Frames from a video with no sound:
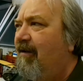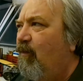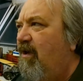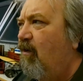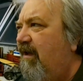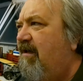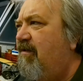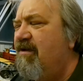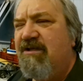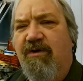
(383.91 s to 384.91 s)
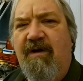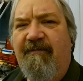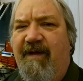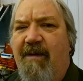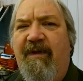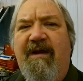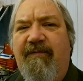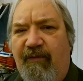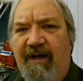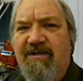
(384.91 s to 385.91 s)
When you only did this so your family and
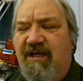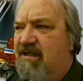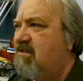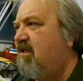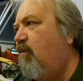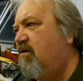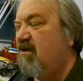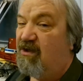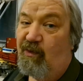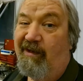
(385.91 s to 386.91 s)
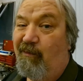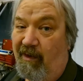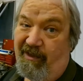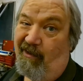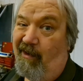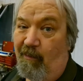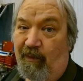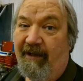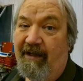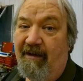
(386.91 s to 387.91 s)
friends can see what you're doing with your
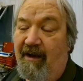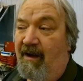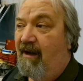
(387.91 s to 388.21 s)
airplane